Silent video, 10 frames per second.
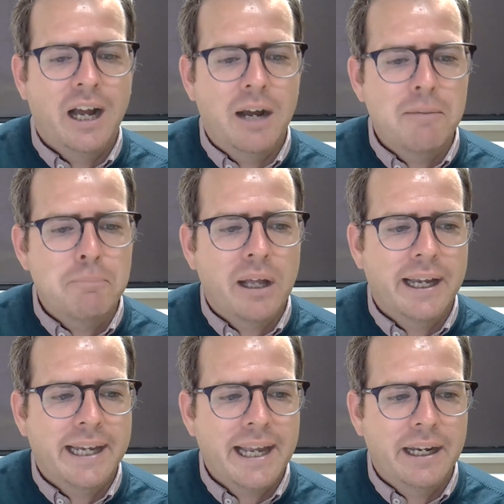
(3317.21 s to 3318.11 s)
Uh,
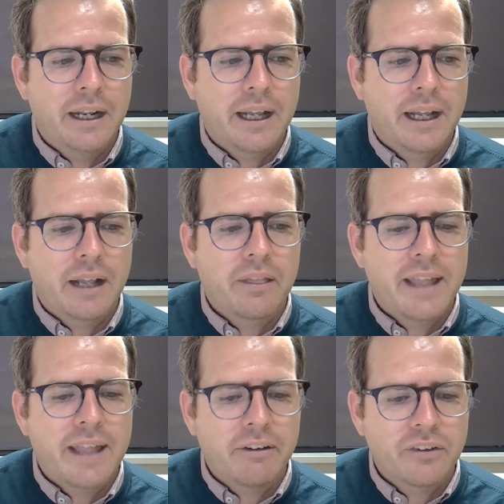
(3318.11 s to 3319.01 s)
but again,
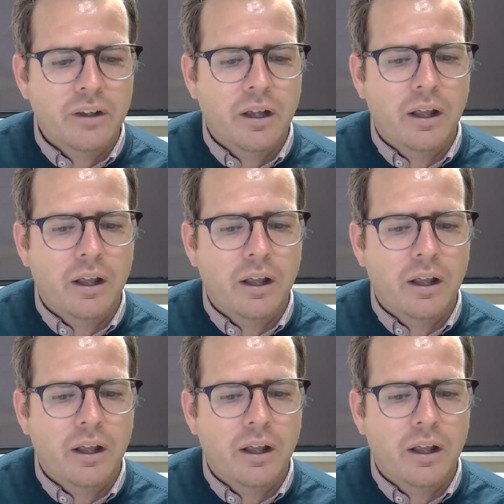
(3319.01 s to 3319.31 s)
there is